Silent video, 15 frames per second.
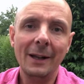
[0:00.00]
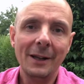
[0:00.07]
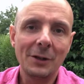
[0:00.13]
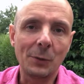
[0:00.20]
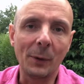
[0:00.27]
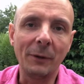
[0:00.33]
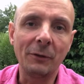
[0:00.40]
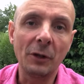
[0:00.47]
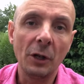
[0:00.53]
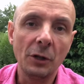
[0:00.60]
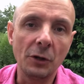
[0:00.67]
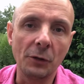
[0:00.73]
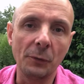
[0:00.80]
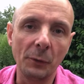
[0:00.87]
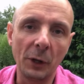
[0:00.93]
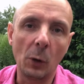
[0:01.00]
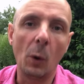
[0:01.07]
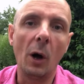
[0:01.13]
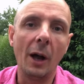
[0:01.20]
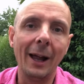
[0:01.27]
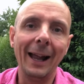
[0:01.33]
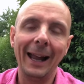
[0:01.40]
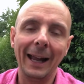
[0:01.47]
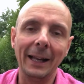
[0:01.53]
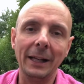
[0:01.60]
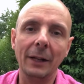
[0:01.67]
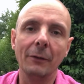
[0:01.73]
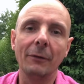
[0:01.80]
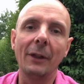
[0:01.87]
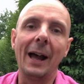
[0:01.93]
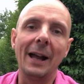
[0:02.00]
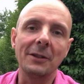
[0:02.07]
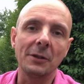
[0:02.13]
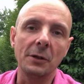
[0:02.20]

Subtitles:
Swift doesn't require any of that,